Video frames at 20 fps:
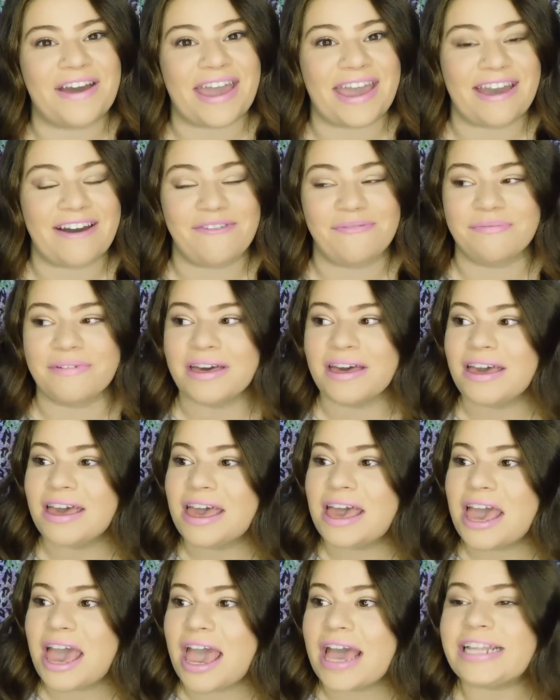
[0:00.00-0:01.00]
am.
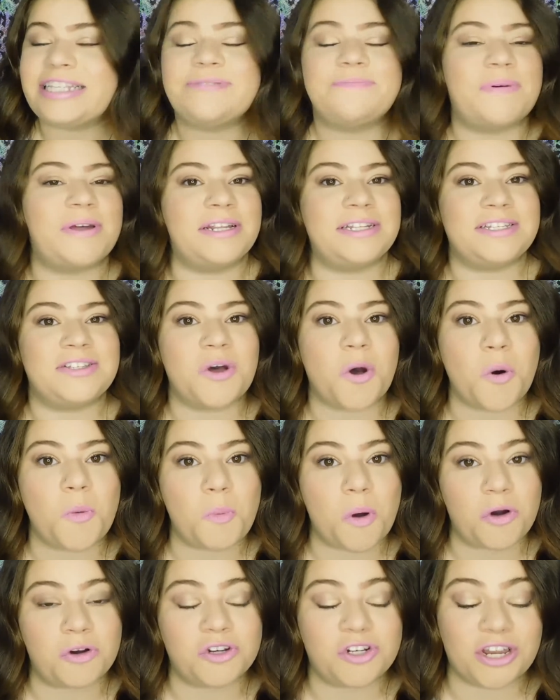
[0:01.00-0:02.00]
It's been so
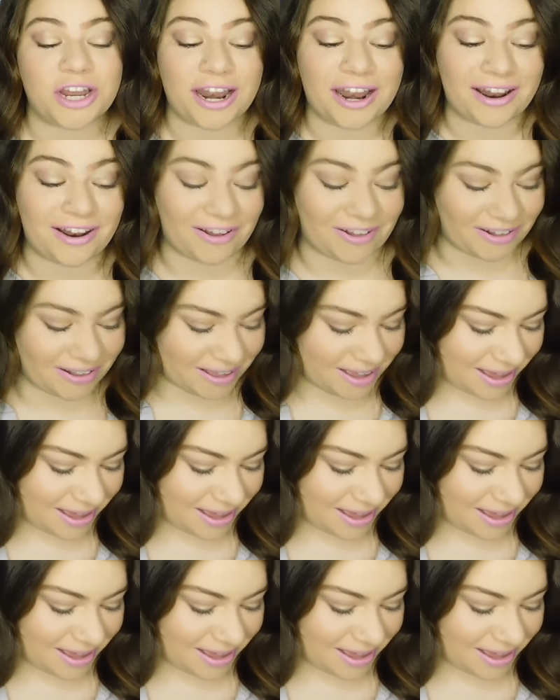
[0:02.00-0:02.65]
emotional.